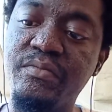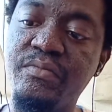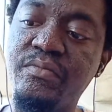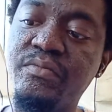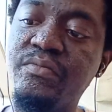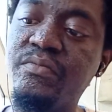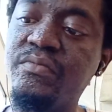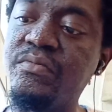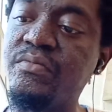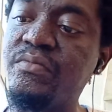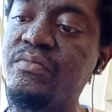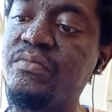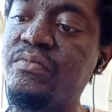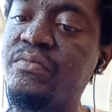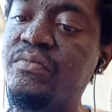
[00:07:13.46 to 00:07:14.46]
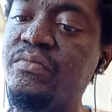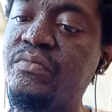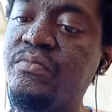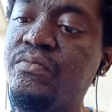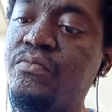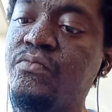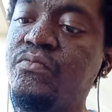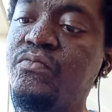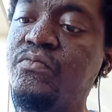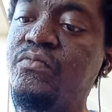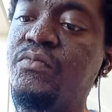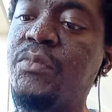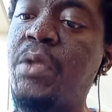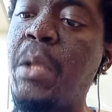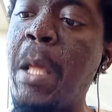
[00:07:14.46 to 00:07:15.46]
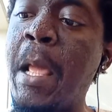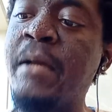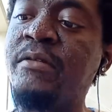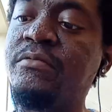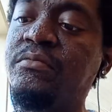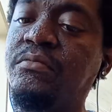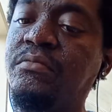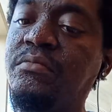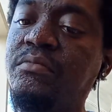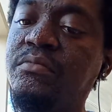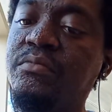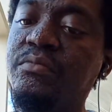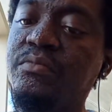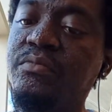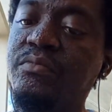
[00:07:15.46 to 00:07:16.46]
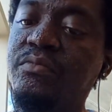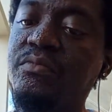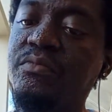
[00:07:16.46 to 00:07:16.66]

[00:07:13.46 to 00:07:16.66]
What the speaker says: Nobody speaks.